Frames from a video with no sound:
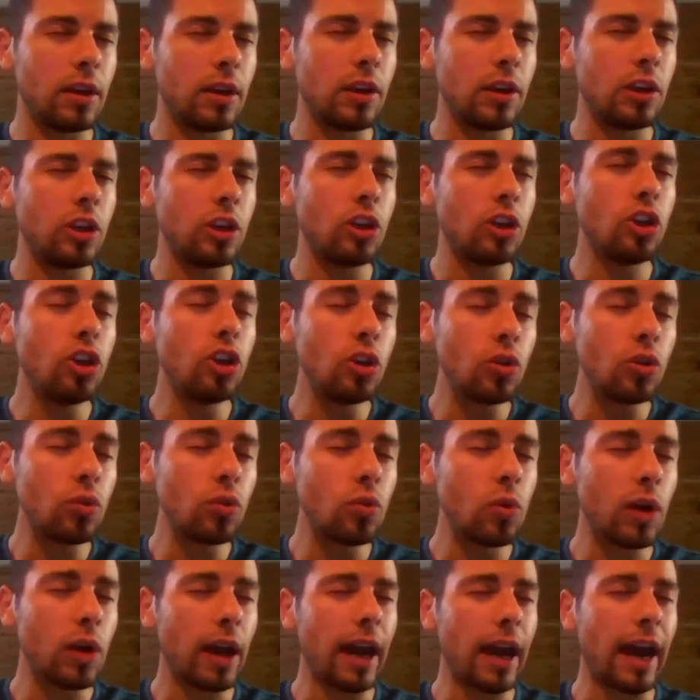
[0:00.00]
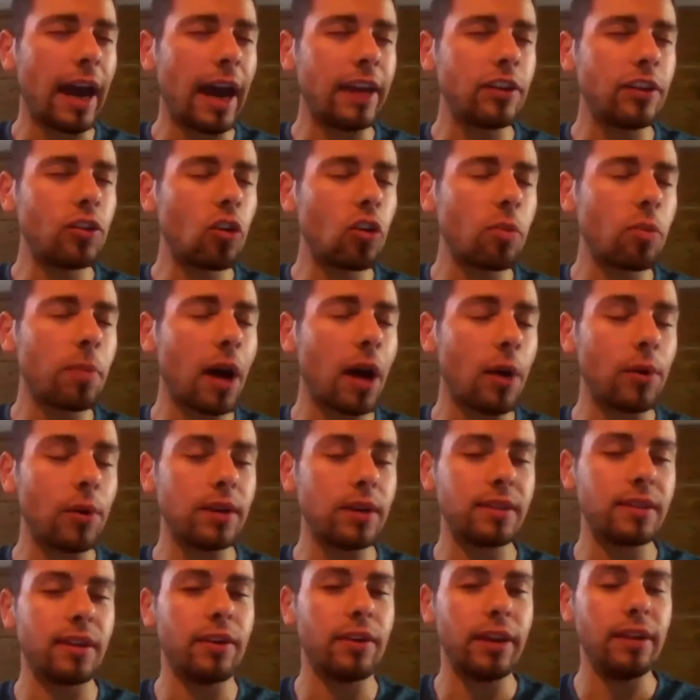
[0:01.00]
you and your
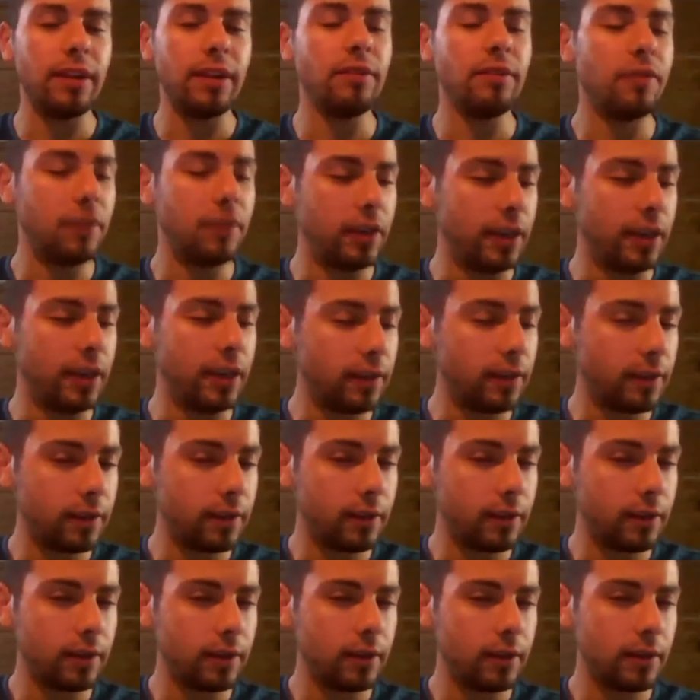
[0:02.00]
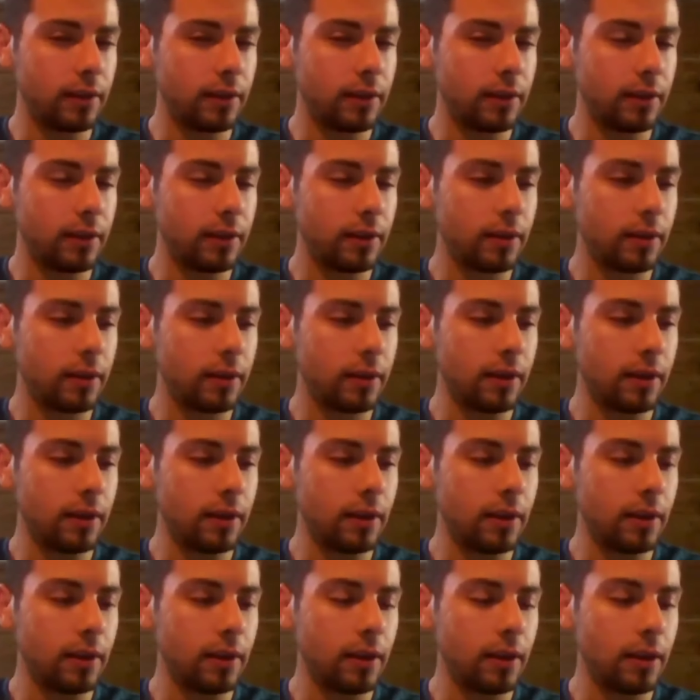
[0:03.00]
powers are infinite
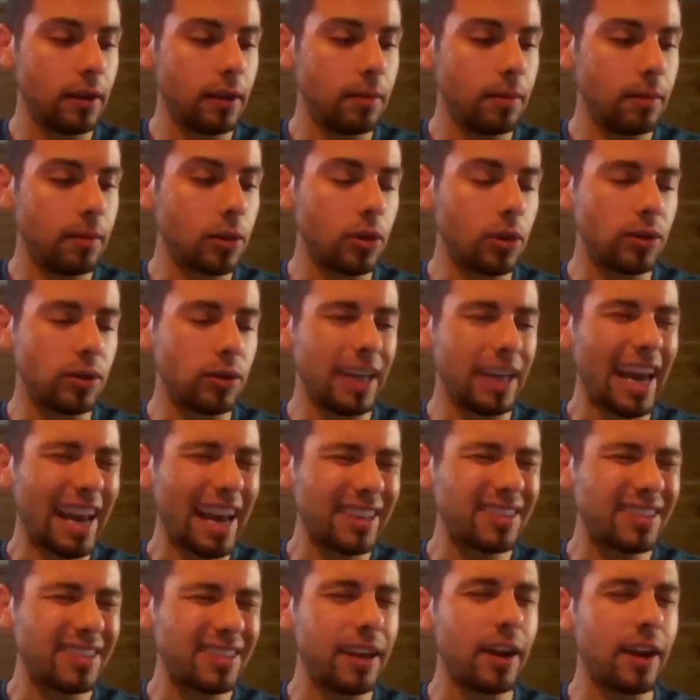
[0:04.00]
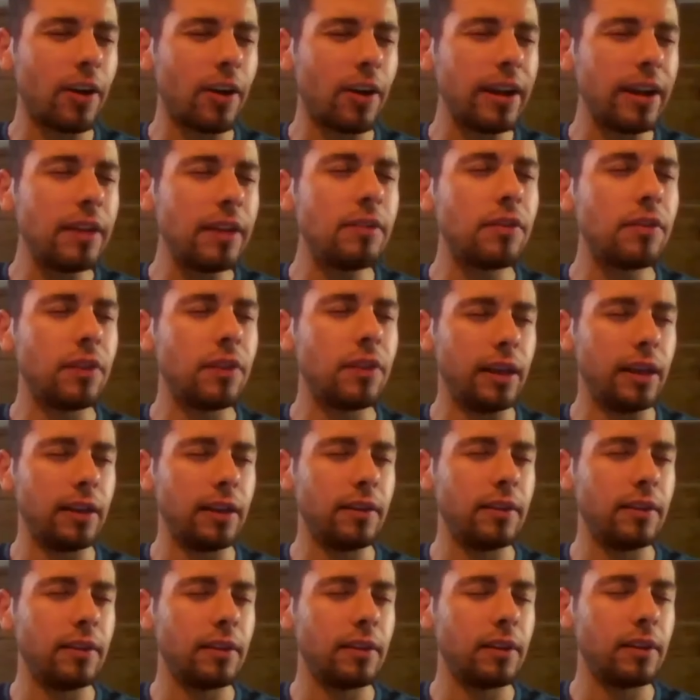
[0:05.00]
because as they are
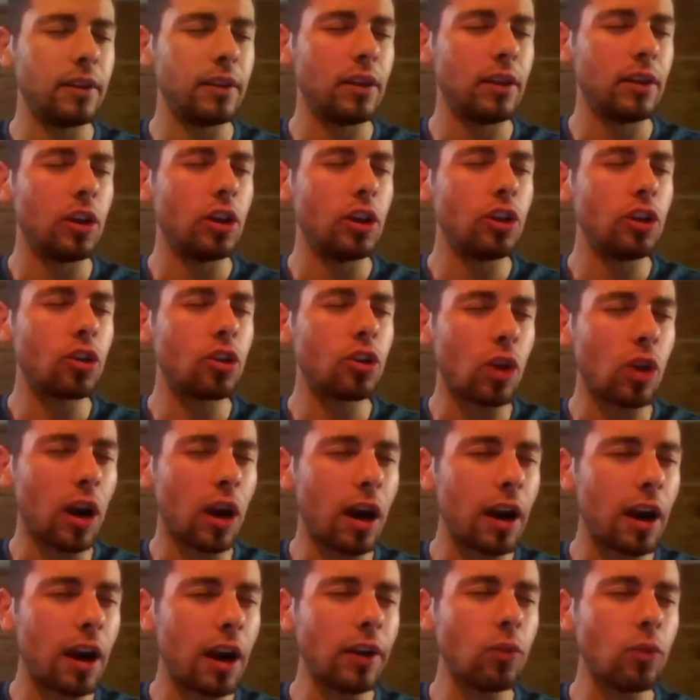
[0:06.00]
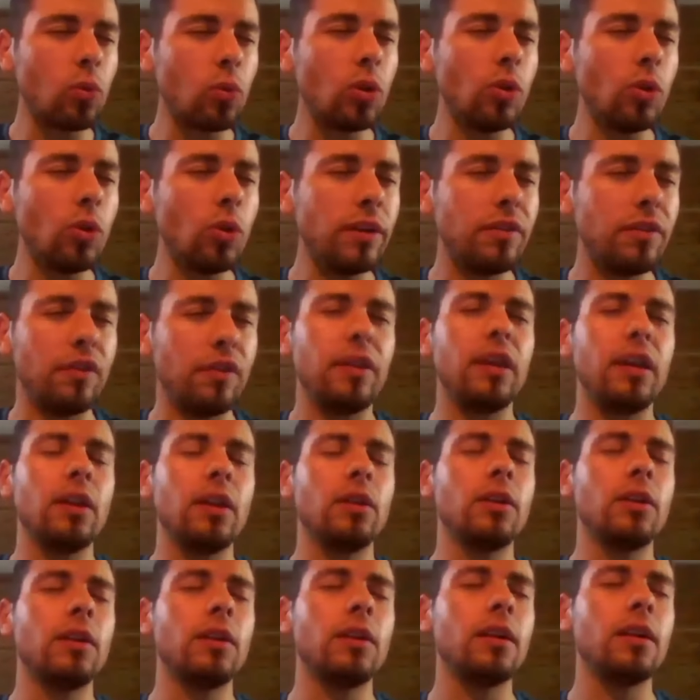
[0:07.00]
infinite, your heart will
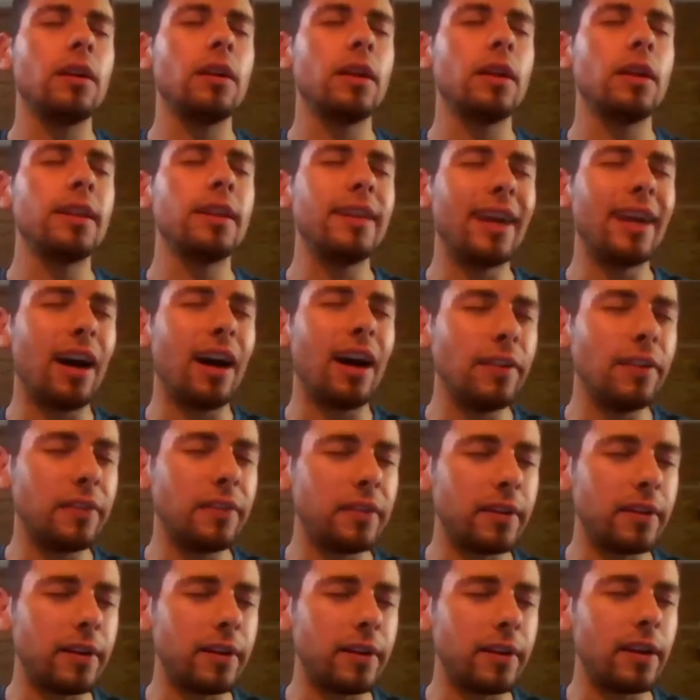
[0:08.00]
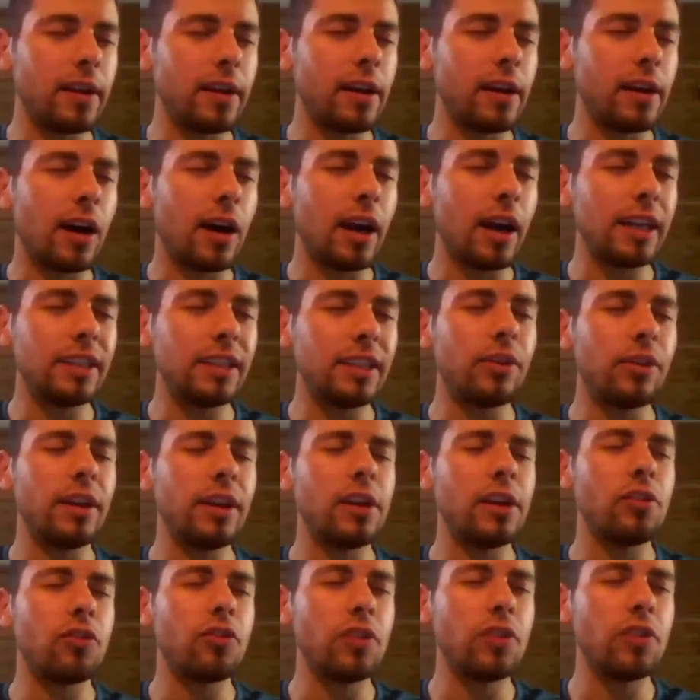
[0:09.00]
reveal the answer, either in
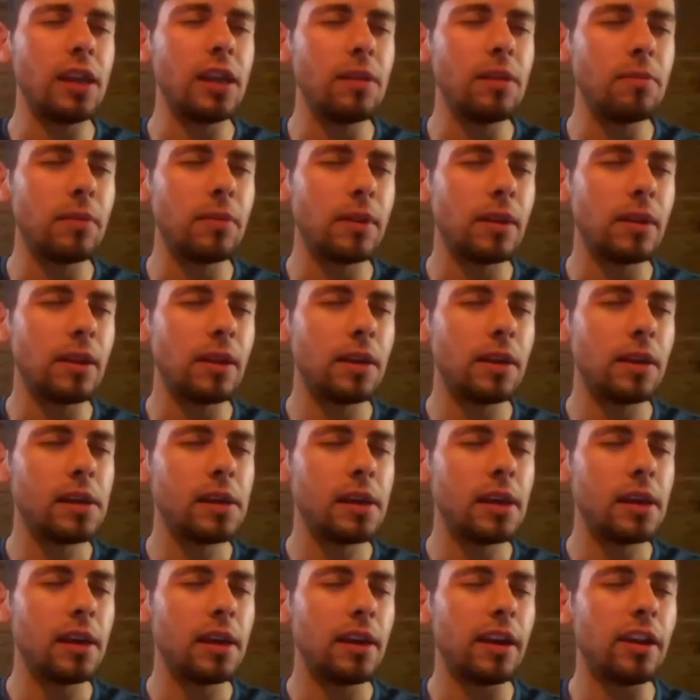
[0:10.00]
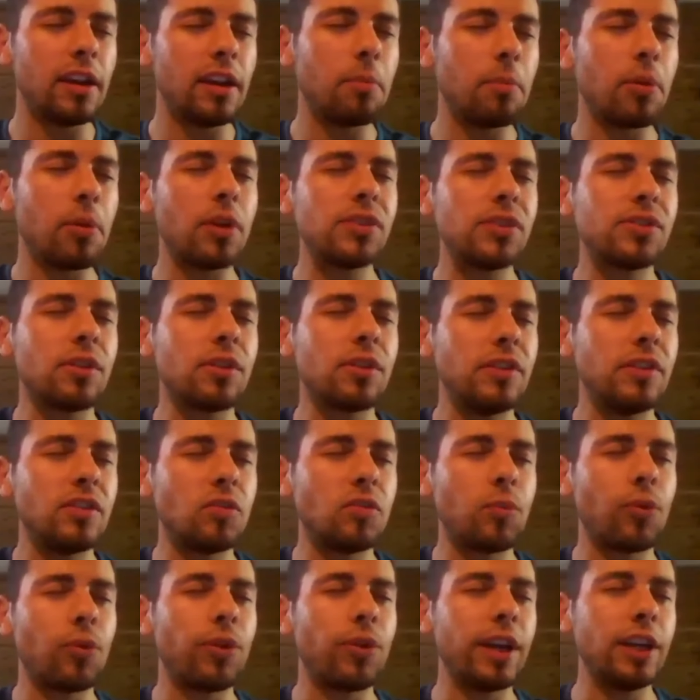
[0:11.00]
a dream, in a burst of
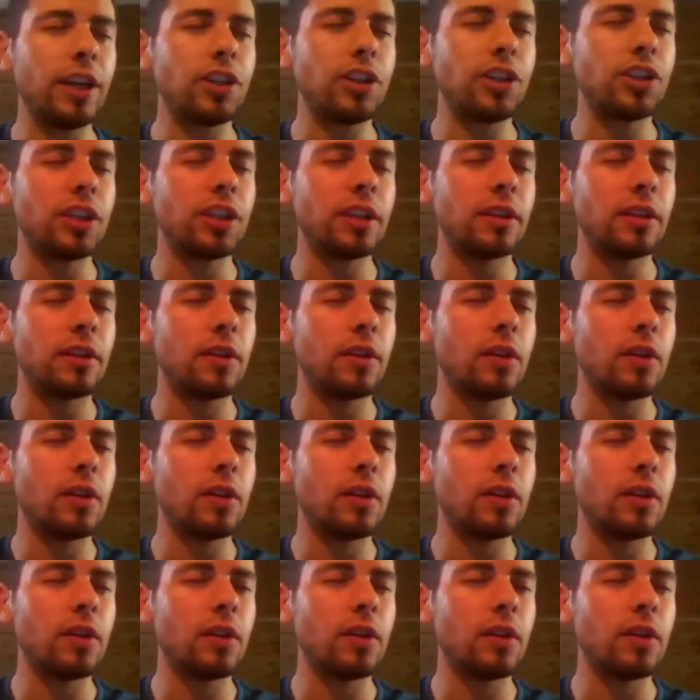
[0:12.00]
inspiration,